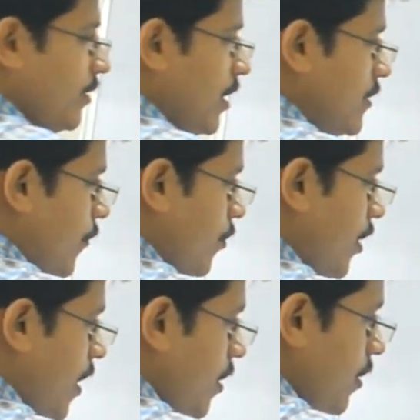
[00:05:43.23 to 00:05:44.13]
This is
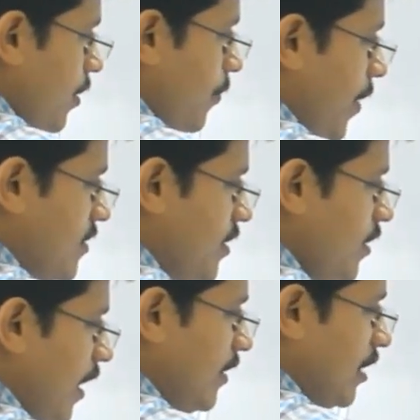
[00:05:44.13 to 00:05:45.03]
40
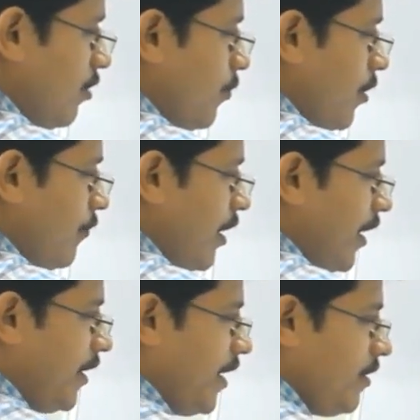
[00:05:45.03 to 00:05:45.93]
passing and 31.5
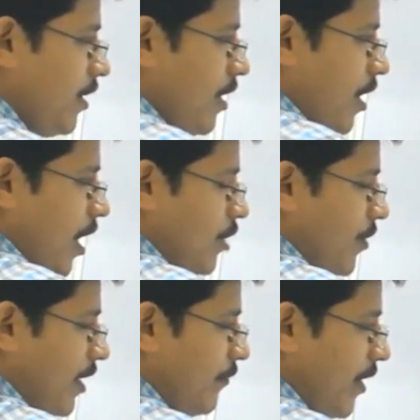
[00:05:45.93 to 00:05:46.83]
retain and
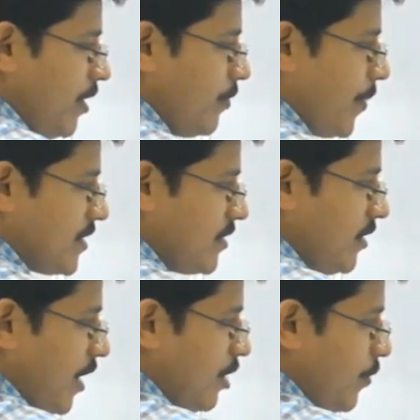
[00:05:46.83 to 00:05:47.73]
25
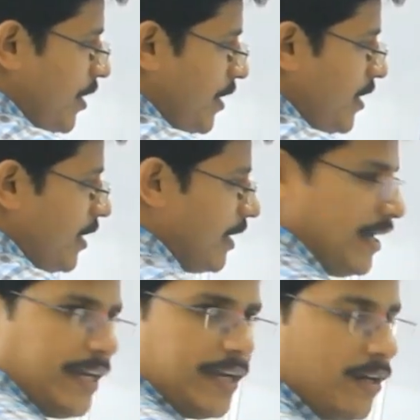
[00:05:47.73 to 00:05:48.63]
passing and 20
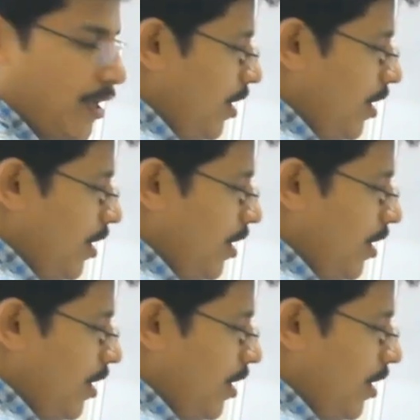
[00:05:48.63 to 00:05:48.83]
retain.